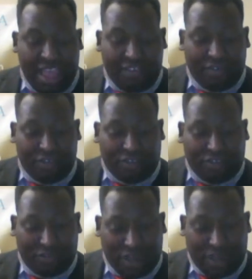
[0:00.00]
every
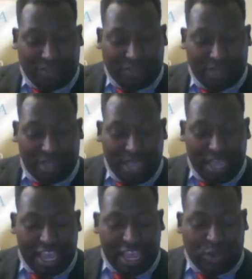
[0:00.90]
tree
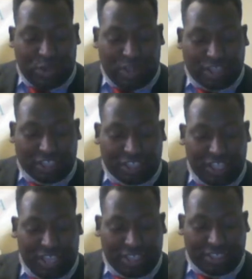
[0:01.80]
in
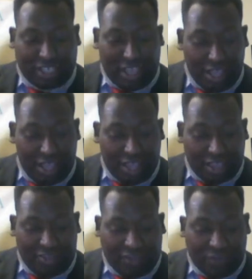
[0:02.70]
which is
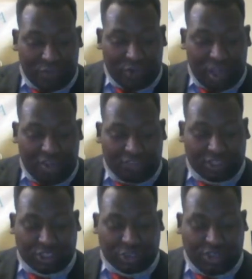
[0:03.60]
the fruit
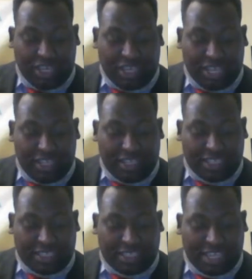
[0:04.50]
of a tree
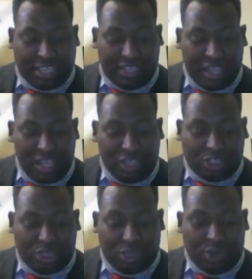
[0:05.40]
yielding seed,
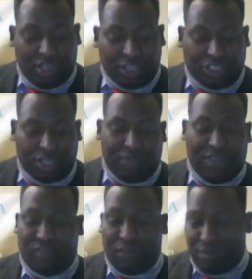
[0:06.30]
to you it shall
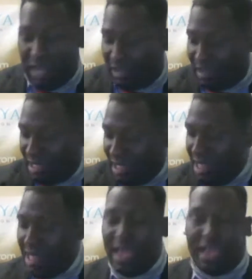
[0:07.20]
be for meat.
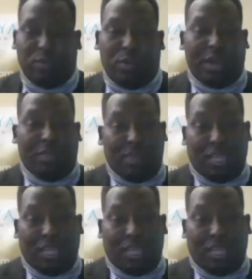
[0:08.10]
And what it